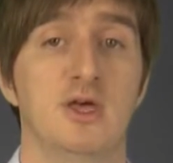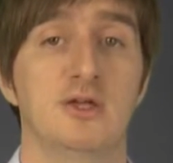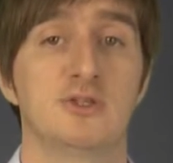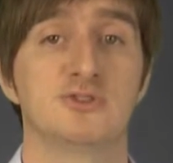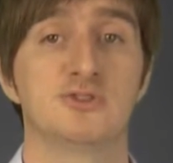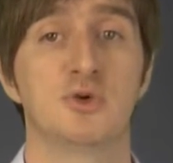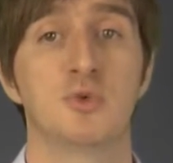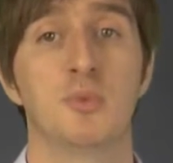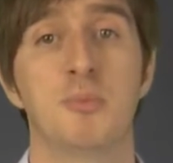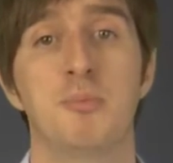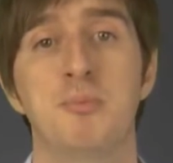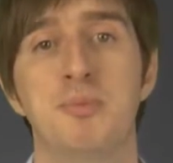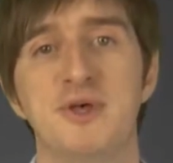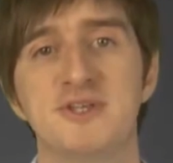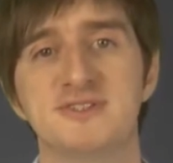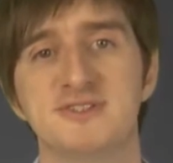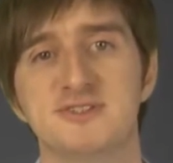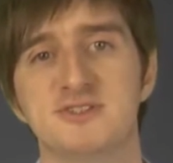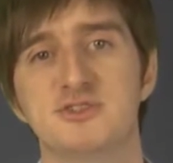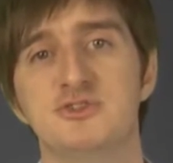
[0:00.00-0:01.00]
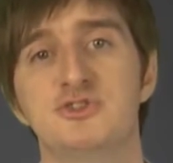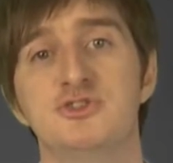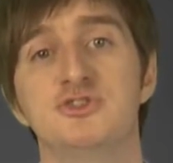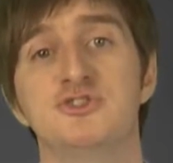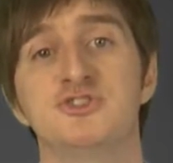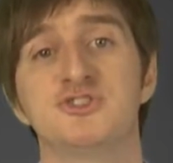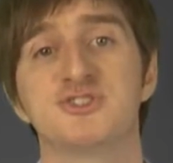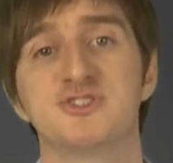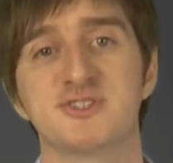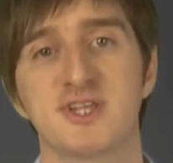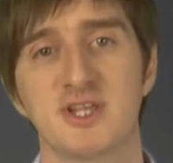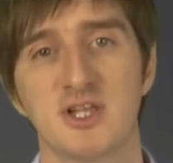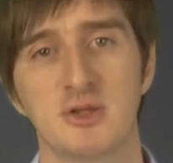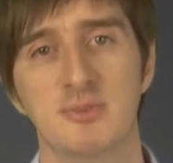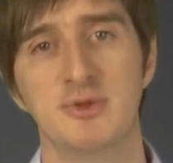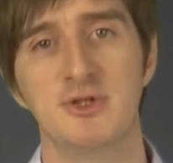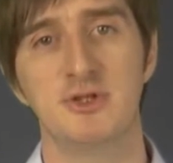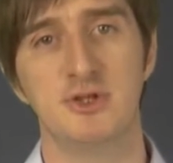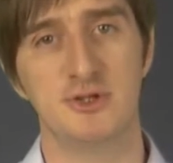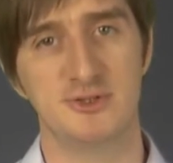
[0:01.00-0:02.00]
So businesses should still
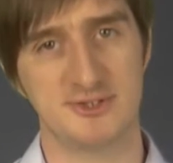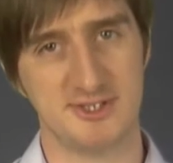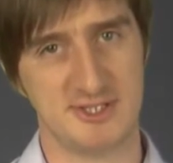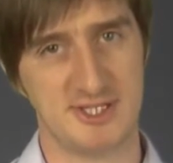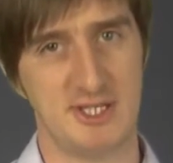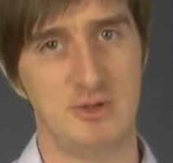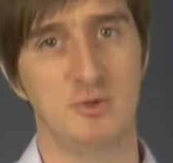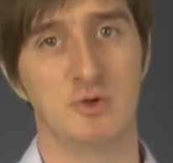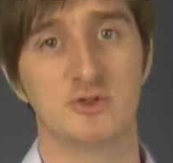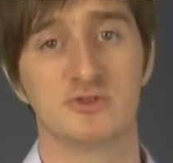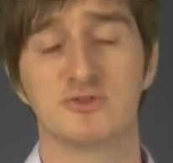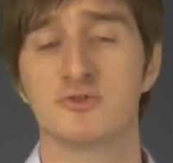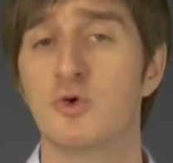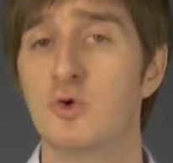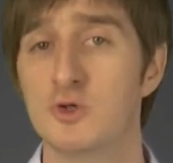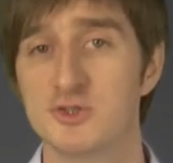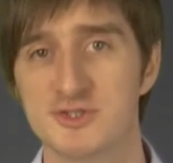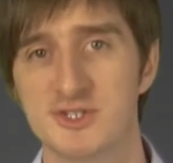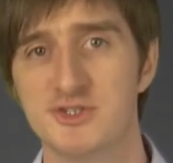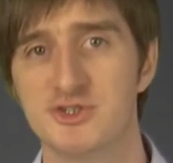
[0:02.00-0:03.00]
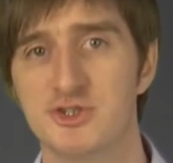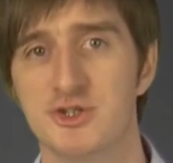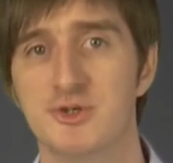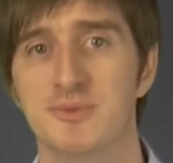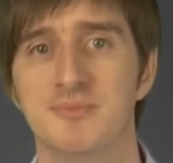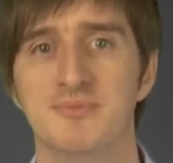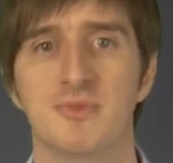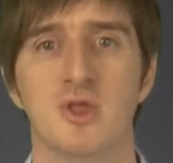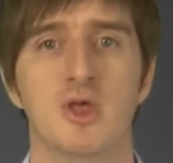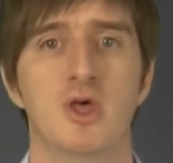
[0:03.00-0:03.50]
be using keywords, of course they should,